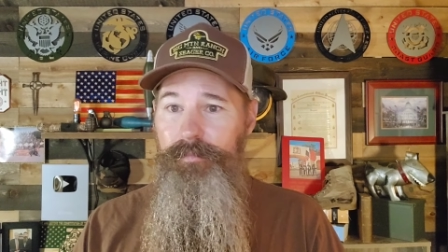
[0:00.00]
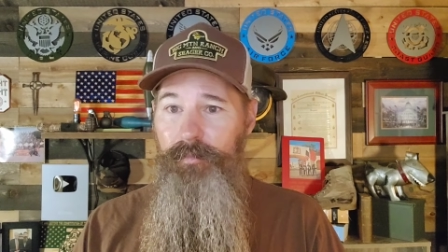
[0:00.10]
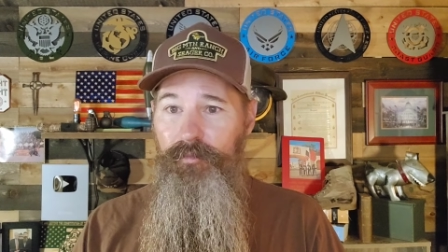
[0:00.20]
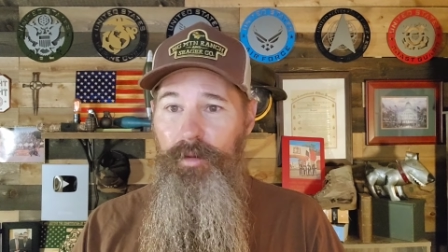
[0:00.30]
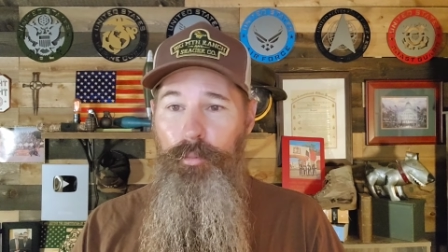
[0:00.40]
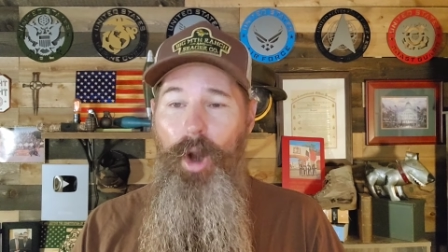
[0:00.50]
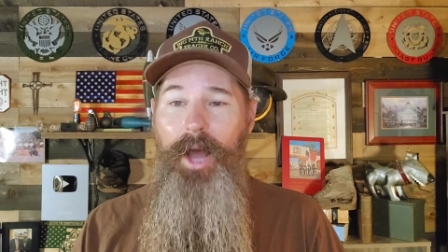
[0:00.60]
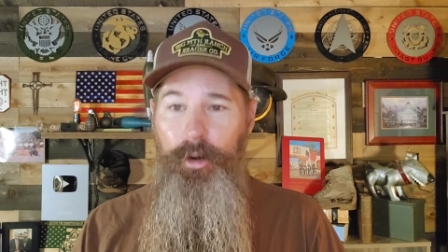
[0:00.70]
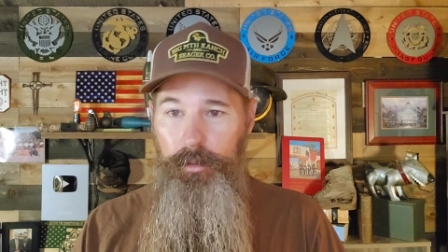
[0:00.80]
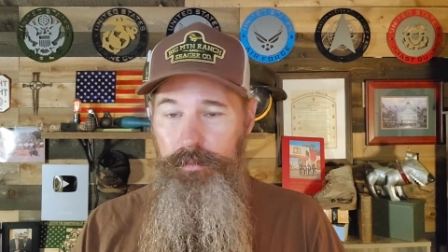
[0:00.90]

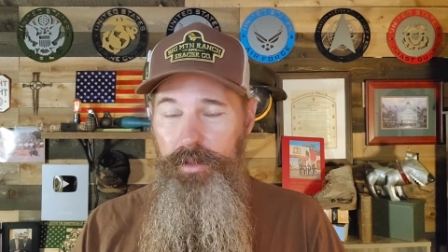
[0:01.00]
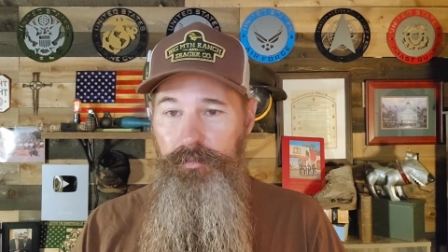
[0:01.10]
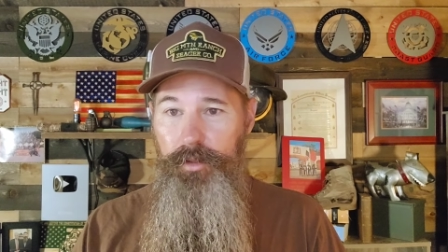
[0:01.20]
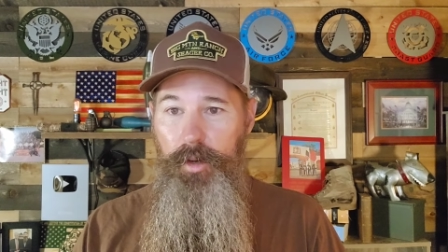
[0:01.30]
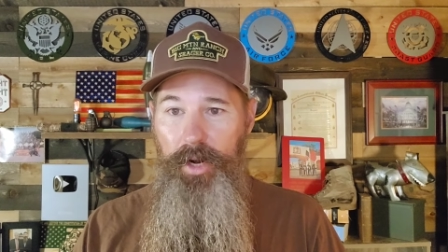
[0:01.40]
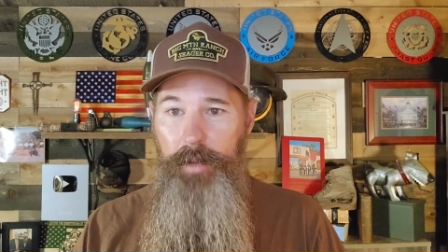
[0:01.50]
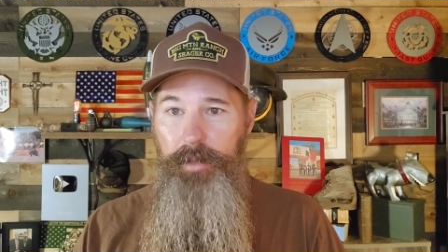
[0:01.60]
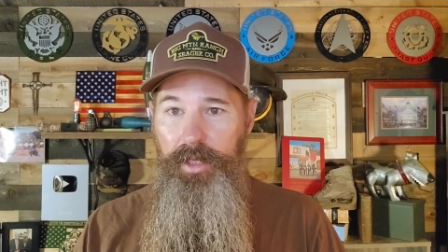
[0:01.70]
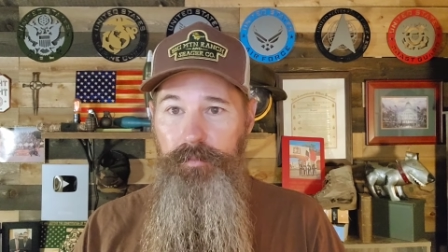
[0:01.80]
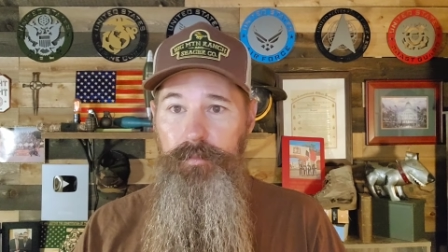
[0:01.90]
vibrato, if you know what I mean.